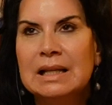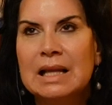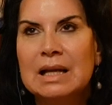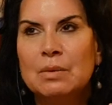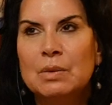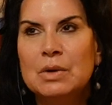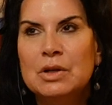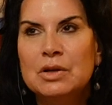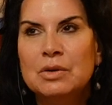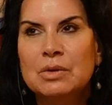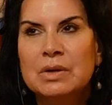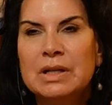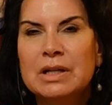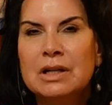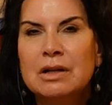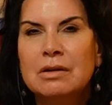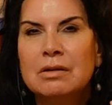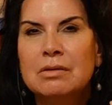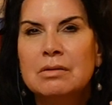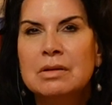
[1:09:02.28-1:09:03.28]
like when you're in
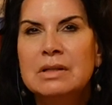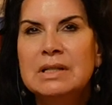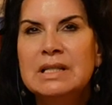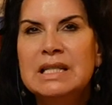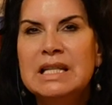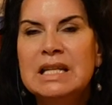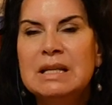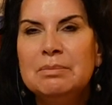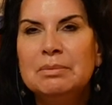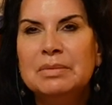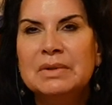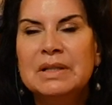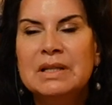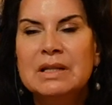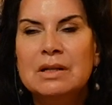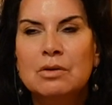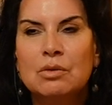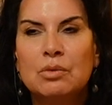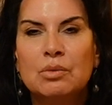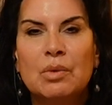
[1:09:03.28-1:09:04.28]
a deeply
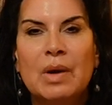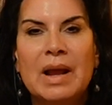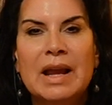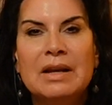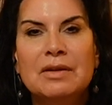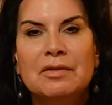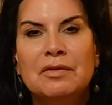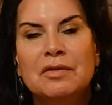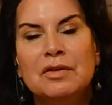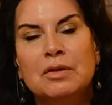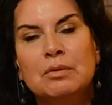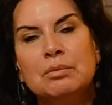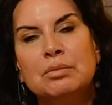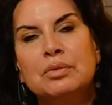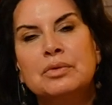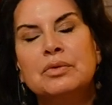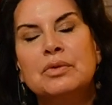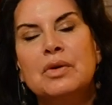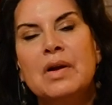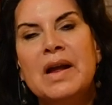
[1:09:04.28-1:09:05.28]
grateful
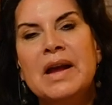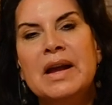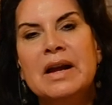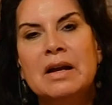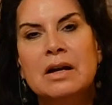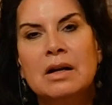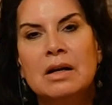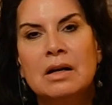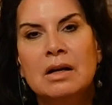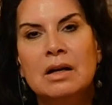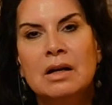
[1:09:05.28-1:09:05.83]
prayer,